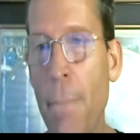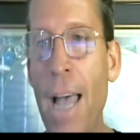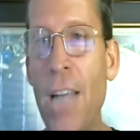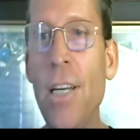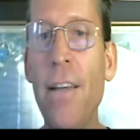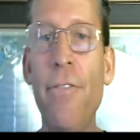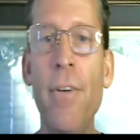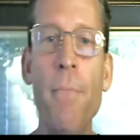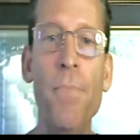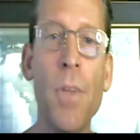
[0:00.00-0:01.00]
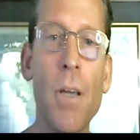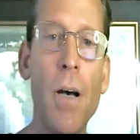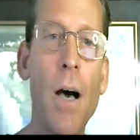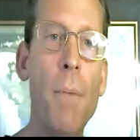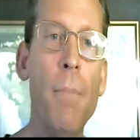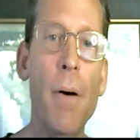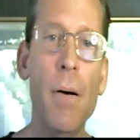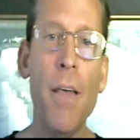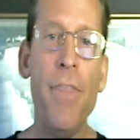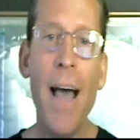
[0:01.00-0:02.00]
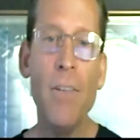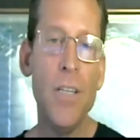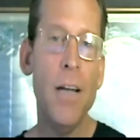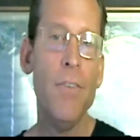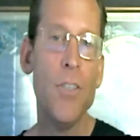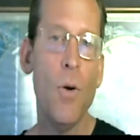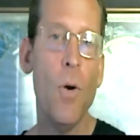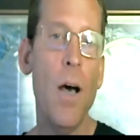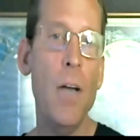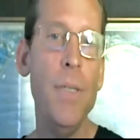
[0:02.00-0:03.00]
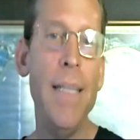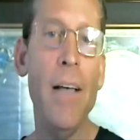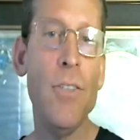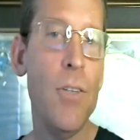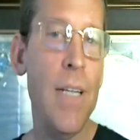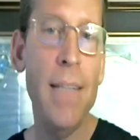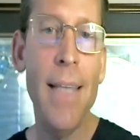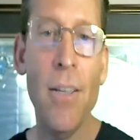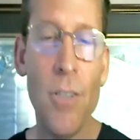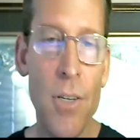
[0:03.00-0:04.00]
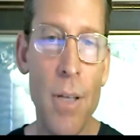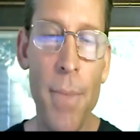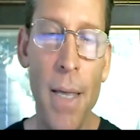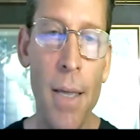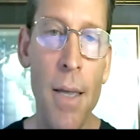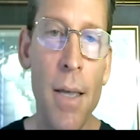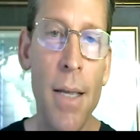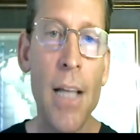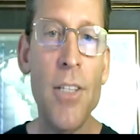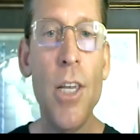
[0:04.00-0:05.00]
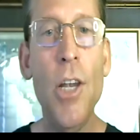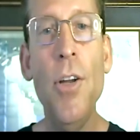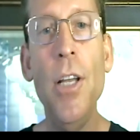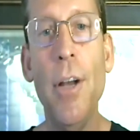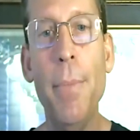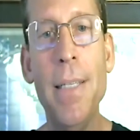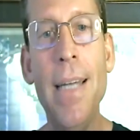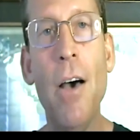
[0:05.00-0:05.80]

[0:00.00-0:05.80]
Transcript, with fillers: Imagine if um, a thousand of us, or a hundred thousand, or ten thousand, or something, got security agreements.